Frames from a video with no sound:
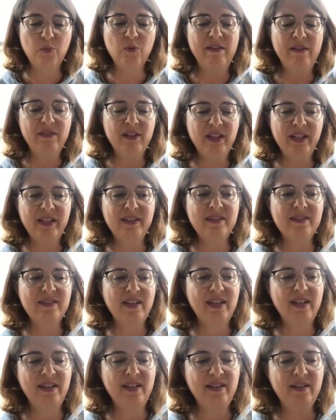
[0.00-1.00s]
prevalence
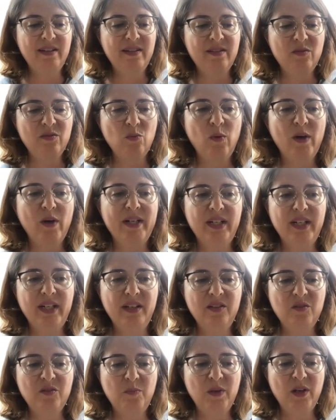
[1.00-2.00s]
is what it
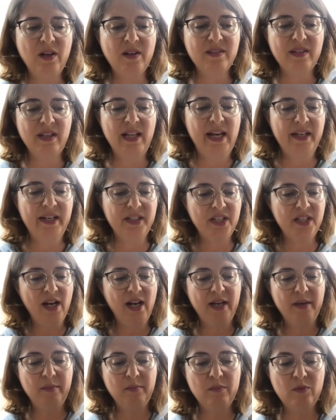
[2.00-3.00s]
is, because a lot of
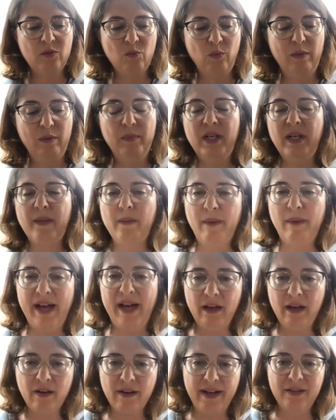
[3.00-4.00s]
times women in the
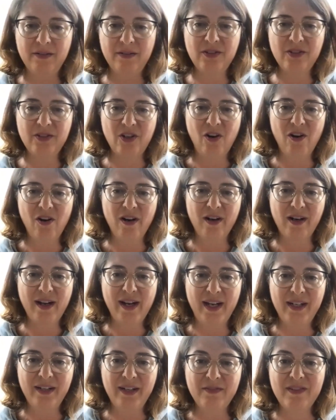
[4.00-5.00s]
background are
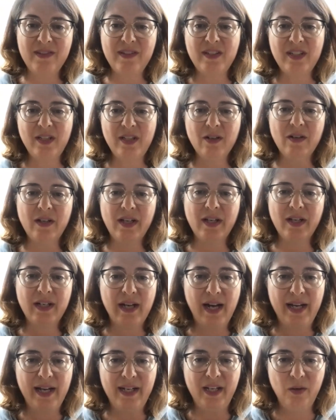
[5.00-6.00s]
kind of steering and
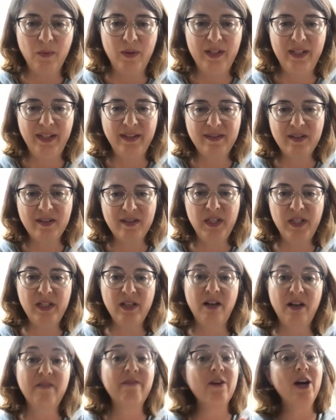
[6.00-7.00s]
guiding what needs to be
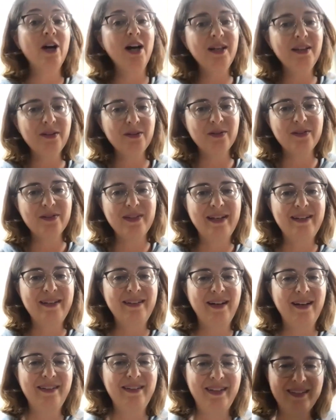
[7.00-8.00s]
done for others and
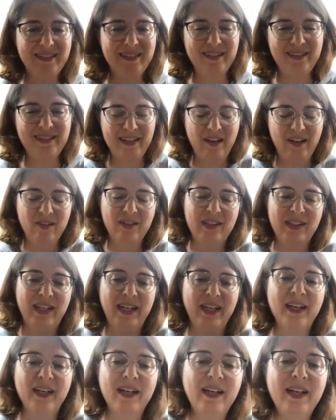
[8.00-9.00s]
not
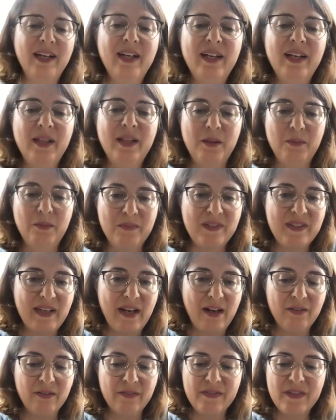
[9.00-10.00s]
necessarily
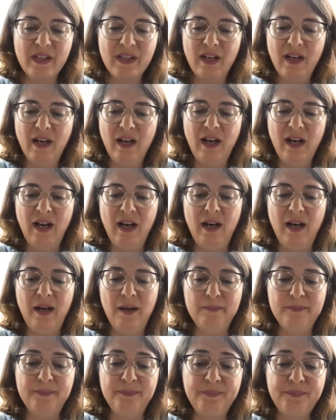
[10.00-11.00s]
themselves.
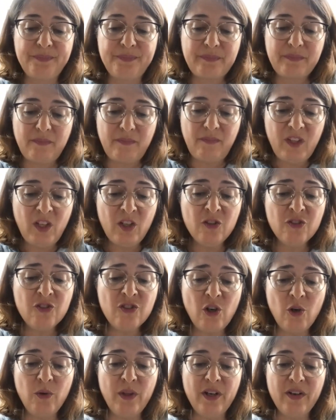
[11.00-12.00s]

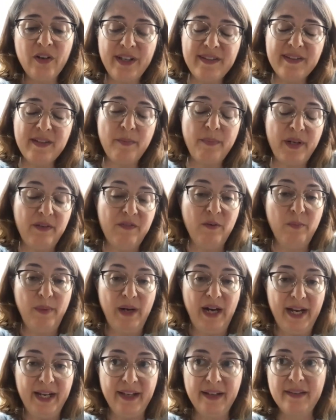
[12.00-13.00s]
So there is a bit of a
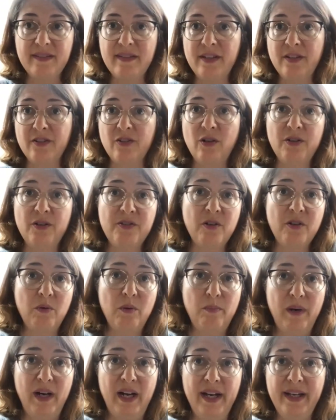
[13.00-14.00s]
bias. There's also
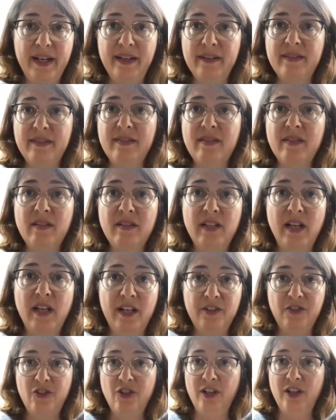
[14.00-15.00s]
a bias,
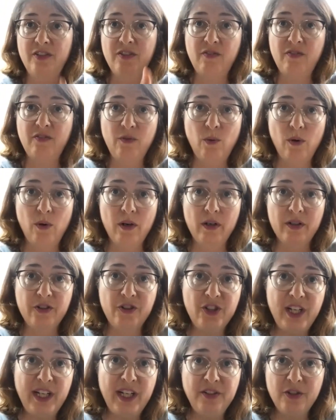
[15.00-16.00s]
not just for
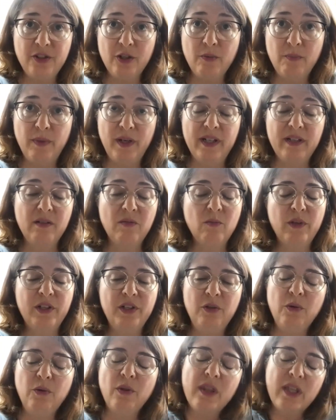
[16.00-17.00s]
gender, but
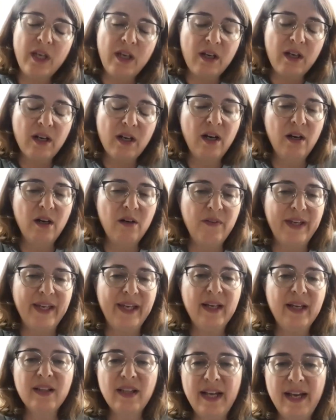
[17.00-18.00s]
when you think of
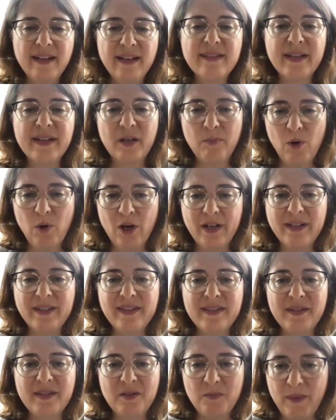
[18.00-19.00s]
a classic
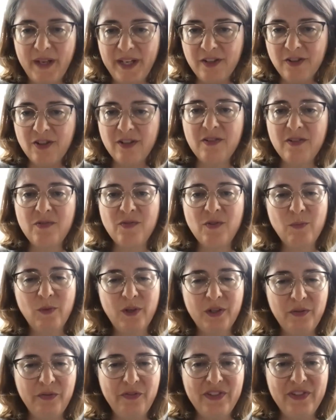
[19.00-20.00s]
Parkinson's patients, from
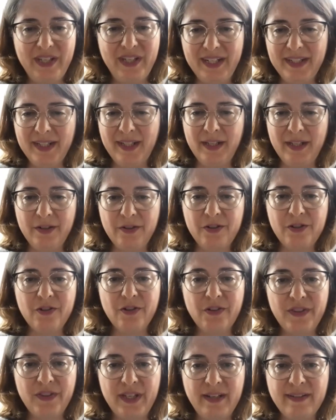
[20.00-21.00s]
what you've seen in the literature
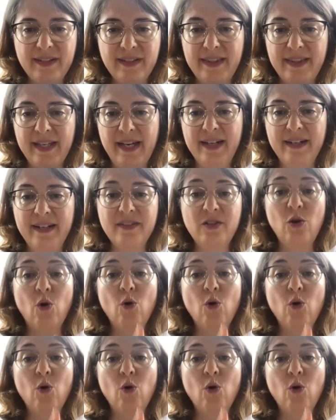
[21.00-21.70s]
and things like that, it's